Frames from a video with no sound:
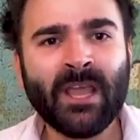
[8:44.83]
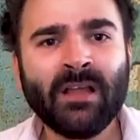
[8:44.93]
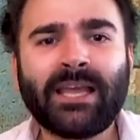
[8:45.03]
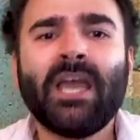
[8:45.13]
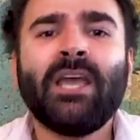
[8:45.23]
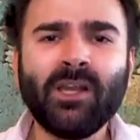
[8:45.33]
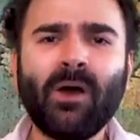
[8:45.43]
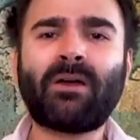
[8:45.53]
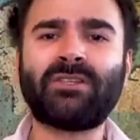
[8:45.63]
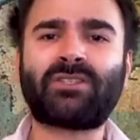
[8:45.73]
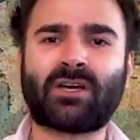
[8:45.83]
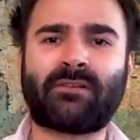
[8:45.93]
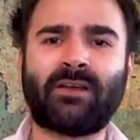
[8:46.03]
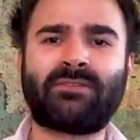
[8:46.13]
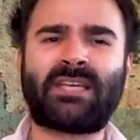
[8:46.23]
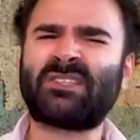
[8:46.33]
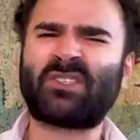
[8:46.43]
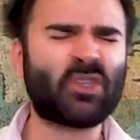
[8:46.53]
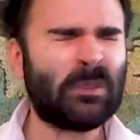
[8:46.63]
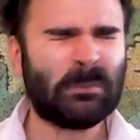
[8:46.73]
Like, you know how conservatives get
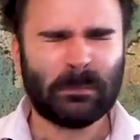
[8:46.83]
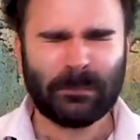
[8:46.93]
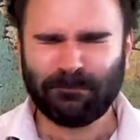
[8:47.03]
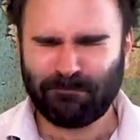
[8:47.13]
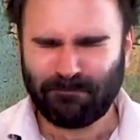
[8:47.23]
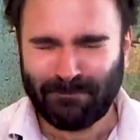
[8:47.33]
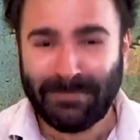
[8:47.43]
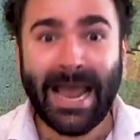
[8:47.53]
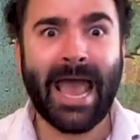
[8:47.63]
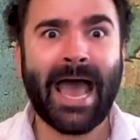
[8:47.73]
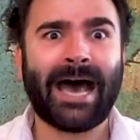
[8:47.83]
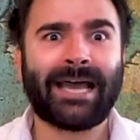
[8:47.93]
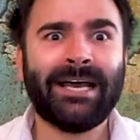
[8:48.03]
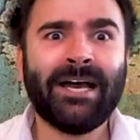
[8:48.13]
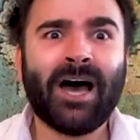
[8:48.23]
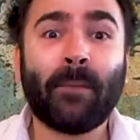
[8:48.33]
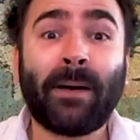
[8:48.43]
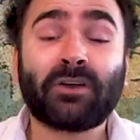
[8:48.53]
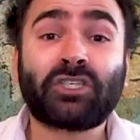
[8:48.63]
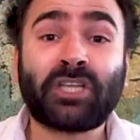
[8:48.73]
so mad
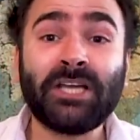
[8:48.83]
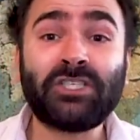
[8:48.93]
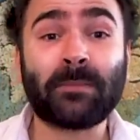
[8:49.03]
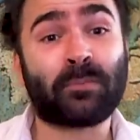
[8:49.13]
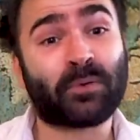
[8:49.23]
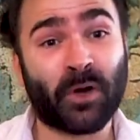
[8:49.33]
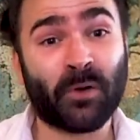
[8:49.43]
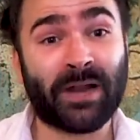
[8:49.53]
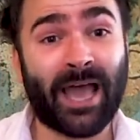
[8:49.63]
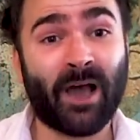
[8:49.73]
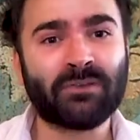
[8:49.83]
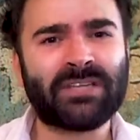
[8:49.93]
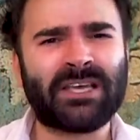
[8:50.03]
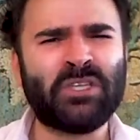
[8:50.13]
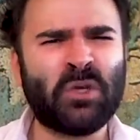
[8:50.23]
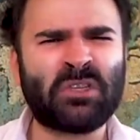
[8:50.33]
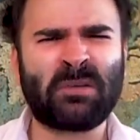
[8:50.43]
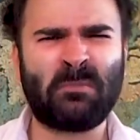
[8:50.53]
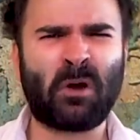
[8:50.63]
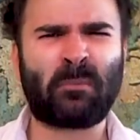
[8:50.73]
about changing pronouns and
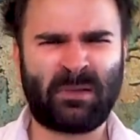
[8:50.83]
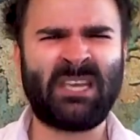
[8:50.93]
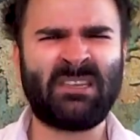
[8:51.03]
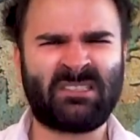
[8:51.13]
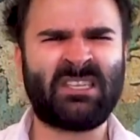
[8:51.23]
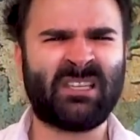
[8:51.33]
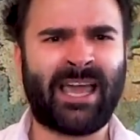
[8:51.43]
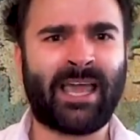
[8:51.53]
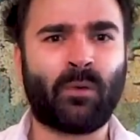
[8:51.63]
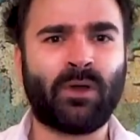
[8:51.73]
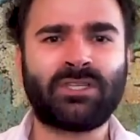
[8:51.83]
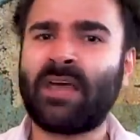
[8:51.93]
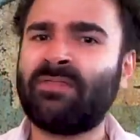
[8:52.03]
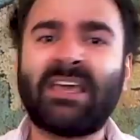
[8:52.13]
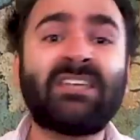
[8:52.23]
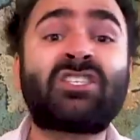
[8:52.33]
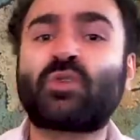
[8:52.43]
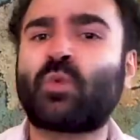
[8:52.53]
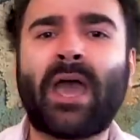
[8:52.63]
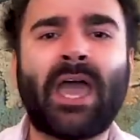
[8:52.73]
using more PC language, and they
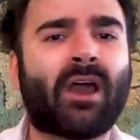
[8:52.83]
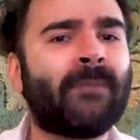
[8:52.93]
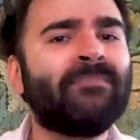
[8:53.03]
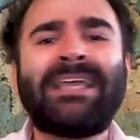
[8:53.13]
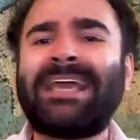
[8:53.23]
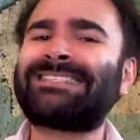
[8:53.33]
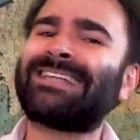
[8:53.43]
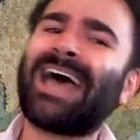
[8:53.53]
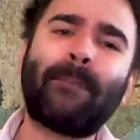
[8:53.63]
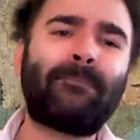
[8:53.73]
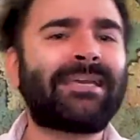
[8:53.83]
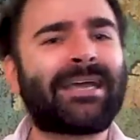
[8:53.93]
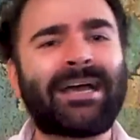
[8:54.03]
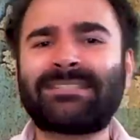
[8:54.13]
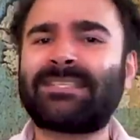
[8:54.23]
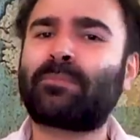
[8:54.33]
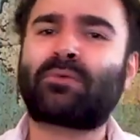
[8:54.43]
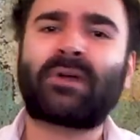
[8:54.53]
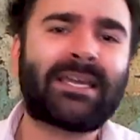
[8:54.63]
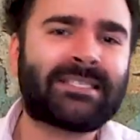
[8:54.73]
swear it's not because they're
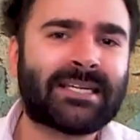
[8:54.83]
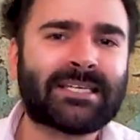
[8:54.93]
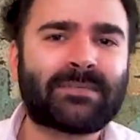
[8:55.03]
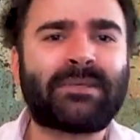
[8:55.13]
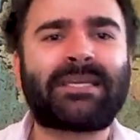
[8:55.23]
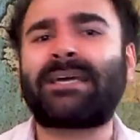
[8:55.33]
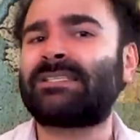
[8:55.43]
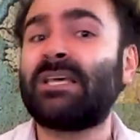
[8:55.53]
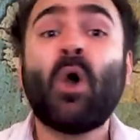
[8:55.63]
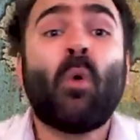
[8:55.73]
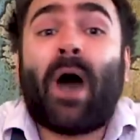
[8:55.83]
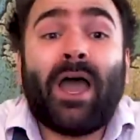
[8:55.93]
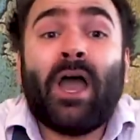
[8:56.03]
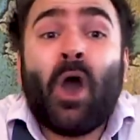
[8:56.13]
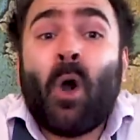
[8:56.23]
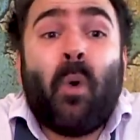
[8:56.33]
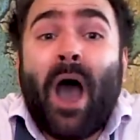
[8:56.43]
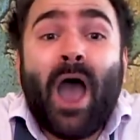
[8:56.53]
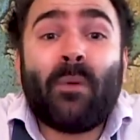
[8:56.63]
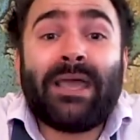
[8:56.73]
prejudiced, because
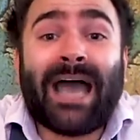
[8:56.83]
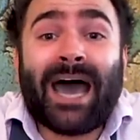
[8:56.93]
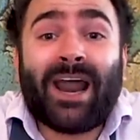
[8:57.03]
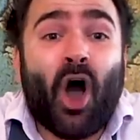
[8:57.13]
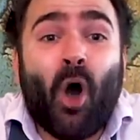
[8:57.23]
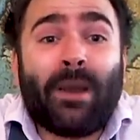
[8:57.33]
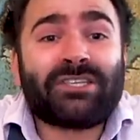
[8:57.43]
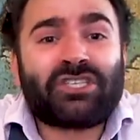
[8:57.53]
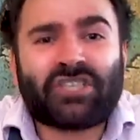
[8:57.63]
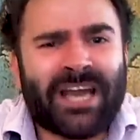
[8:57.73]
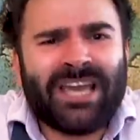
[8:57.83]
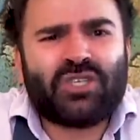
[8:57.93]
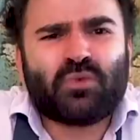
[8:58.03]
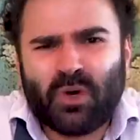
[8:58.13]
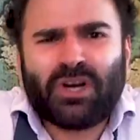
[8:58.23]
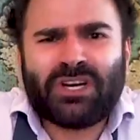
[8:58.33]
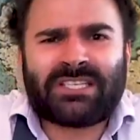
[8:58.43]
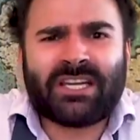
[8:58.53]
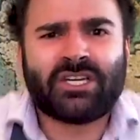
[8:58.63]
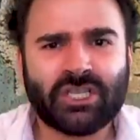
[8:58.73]
why we gotta always change words
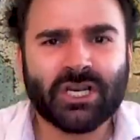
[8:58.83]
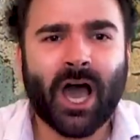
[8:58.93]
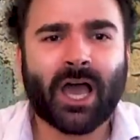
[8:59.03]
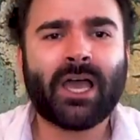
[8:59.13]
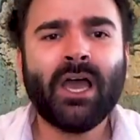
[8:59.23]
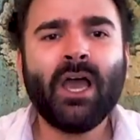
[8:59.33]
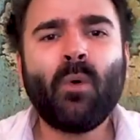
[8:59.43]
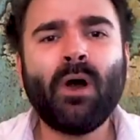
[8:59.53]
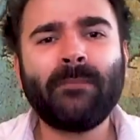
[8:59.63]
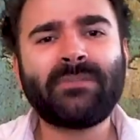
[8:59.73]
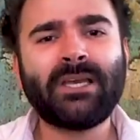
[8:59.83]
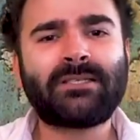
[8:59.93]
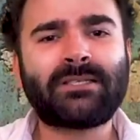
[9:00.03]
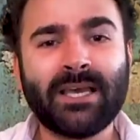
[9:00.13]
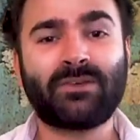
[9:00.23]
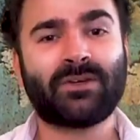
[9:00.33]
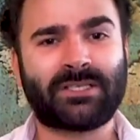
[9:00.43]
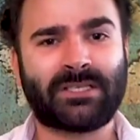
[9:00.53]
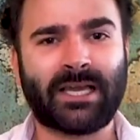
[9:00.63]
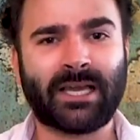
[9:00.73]
and junk? Well, it's
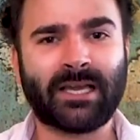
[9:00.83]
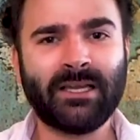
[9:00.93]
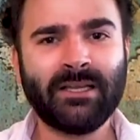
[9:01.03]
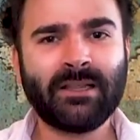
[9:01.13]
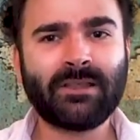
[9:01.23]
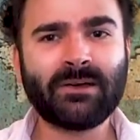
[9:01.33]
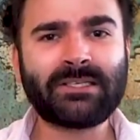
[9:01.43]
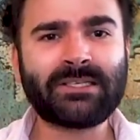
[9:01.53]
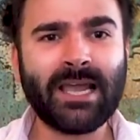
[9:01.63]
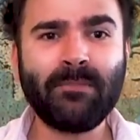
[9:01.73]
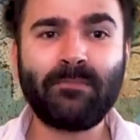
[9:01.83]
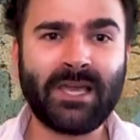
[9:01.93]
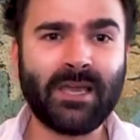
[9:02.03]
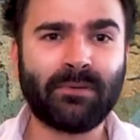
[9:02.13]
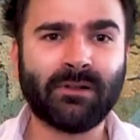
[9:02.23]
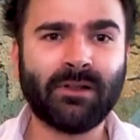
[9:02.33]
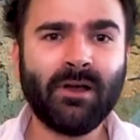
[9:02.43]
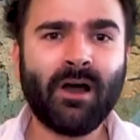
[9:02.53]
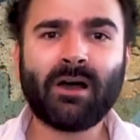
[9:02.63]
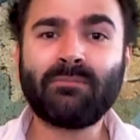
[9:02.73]
interesting that those same people
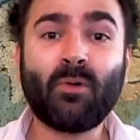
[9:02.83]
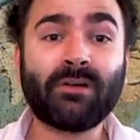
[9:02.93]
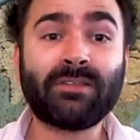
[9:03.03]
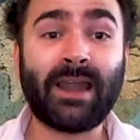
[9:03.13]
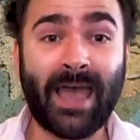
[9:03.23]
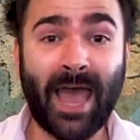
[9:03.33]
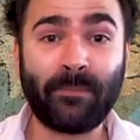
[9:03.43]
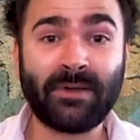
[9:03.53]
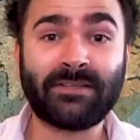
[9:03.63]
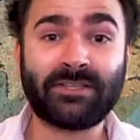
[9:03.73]
are more than happy to